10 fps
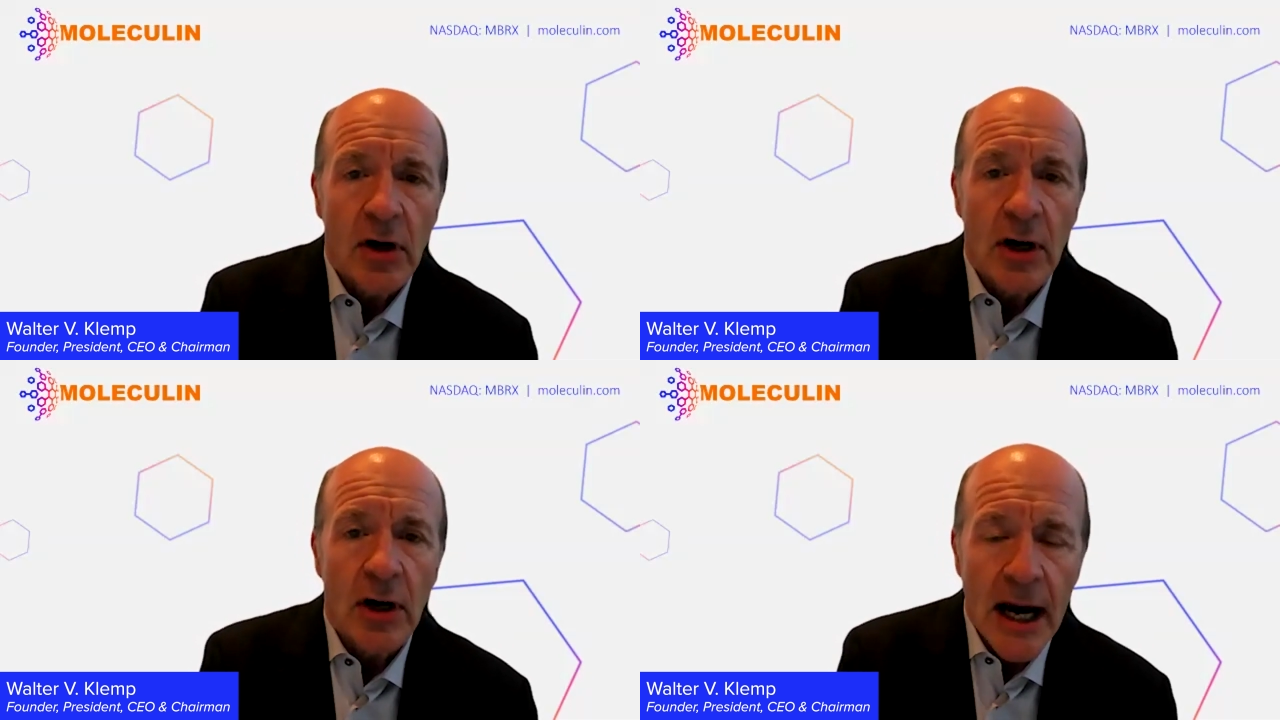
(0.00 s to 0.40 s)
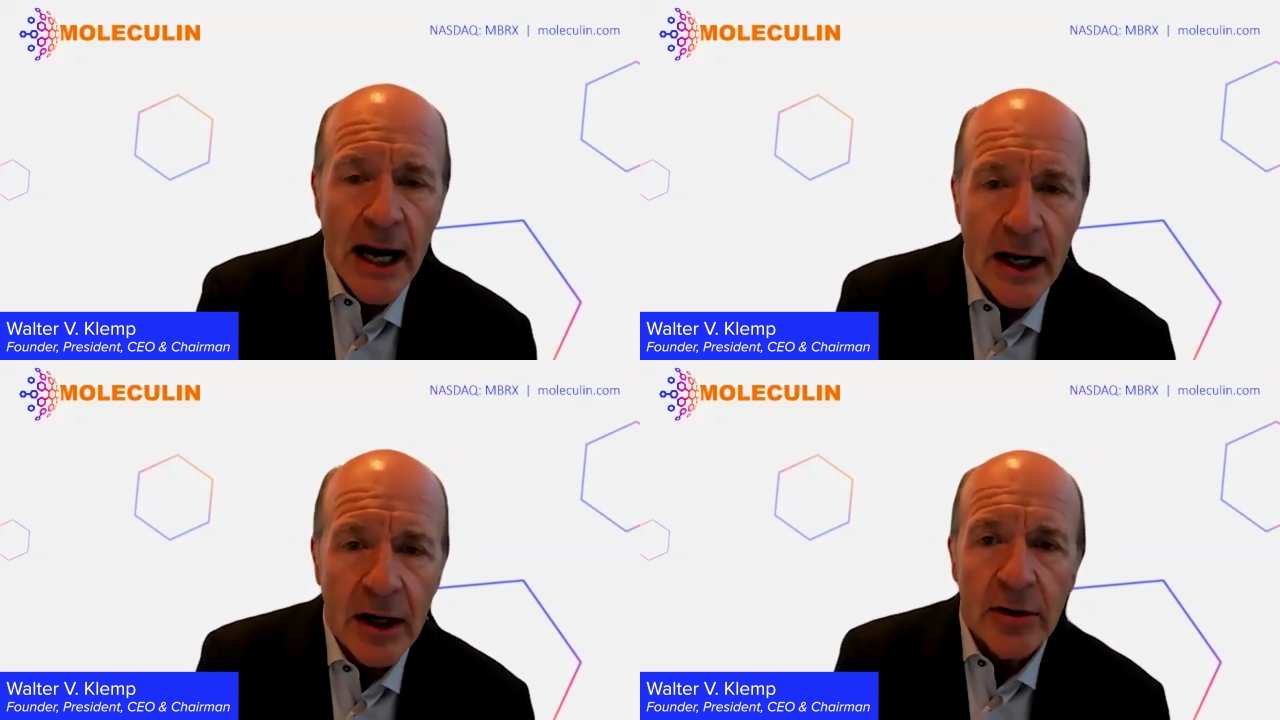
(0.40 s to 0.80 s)
are
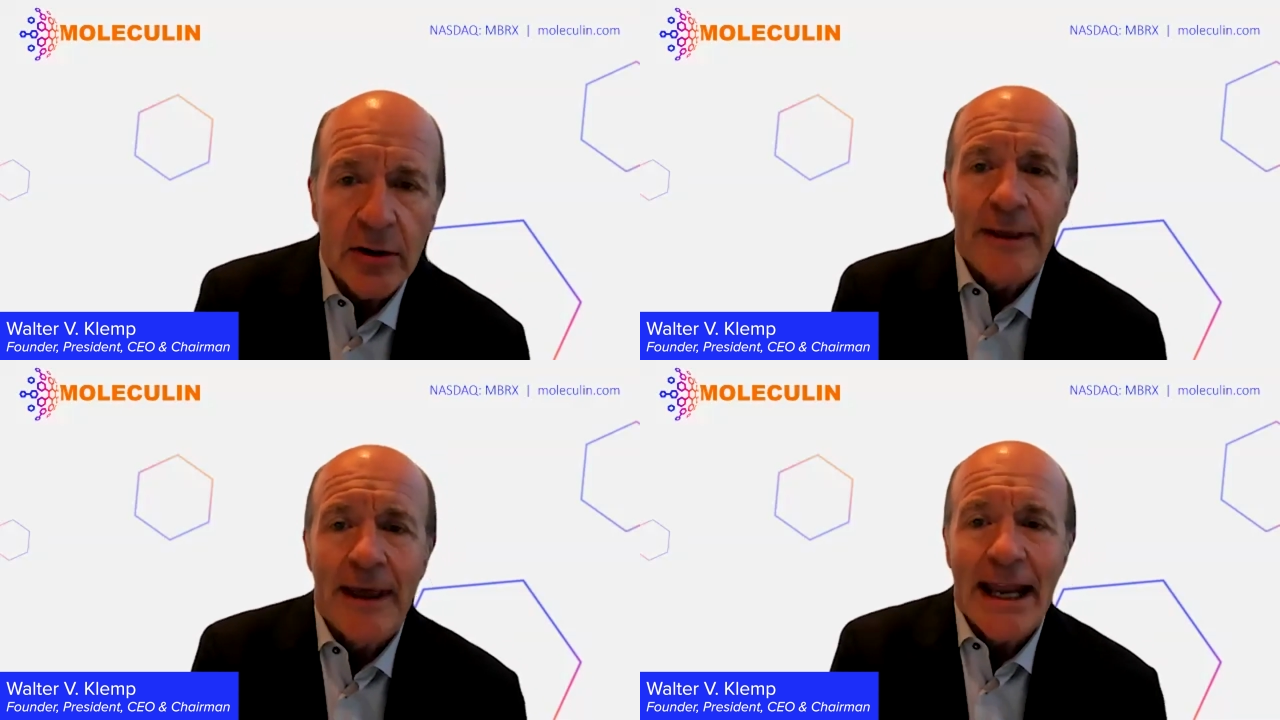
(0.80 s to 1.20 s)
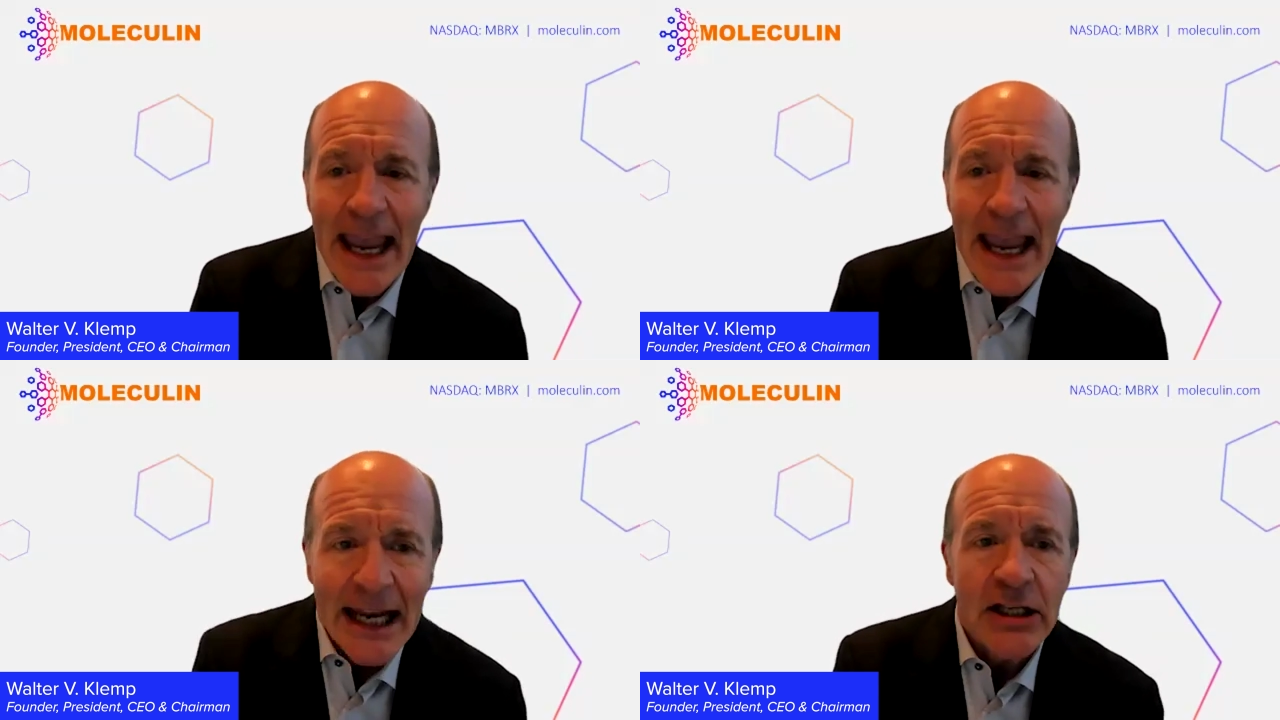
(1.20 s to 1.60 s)
higher than
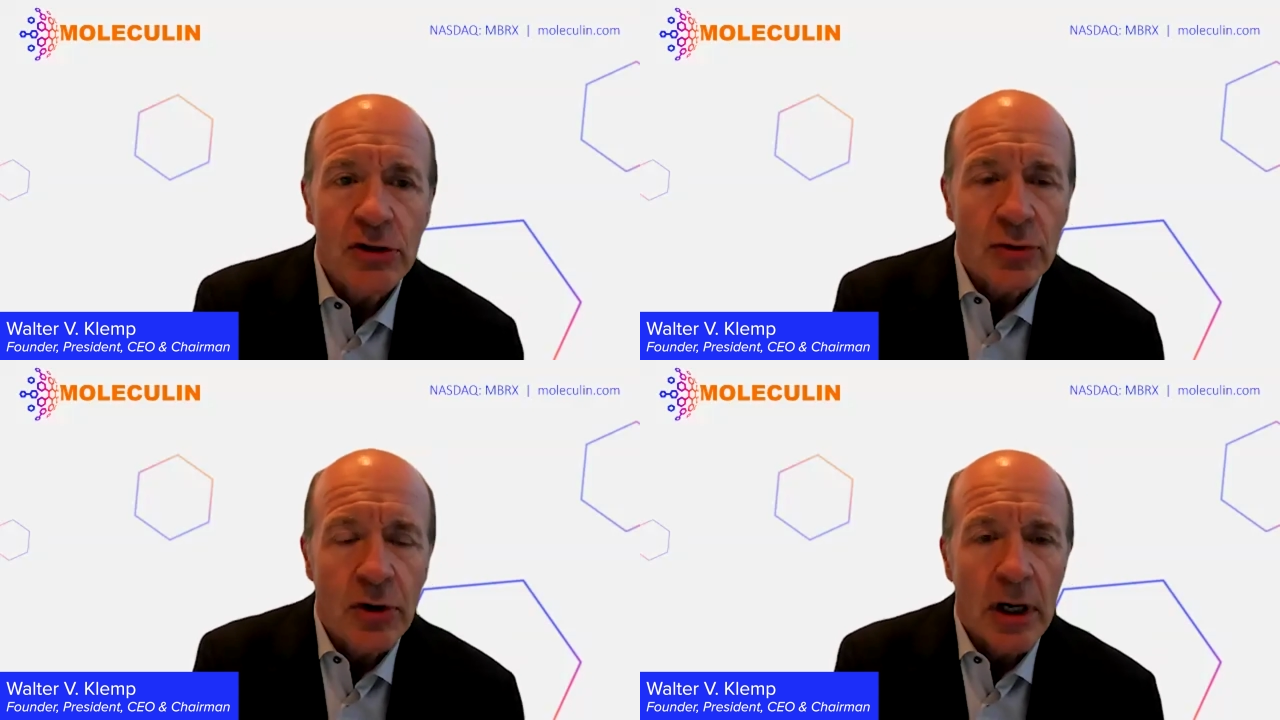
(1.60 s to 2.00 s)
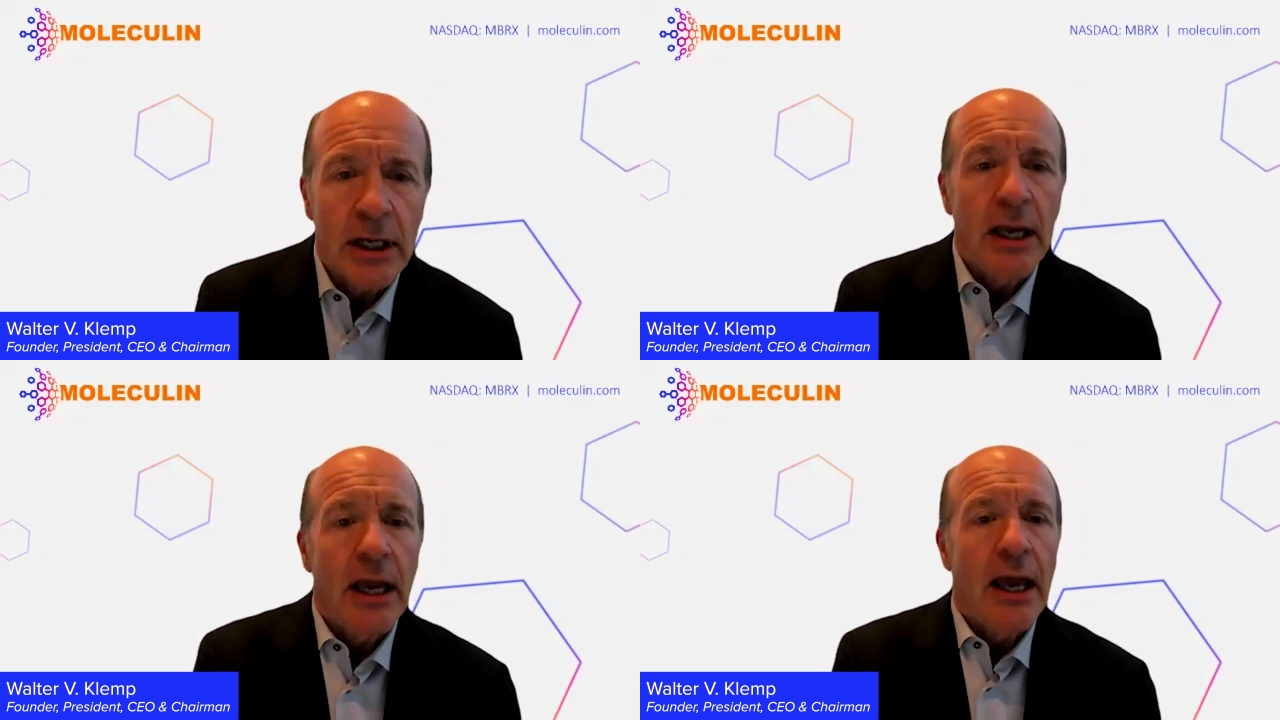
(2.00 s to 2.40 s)
any drug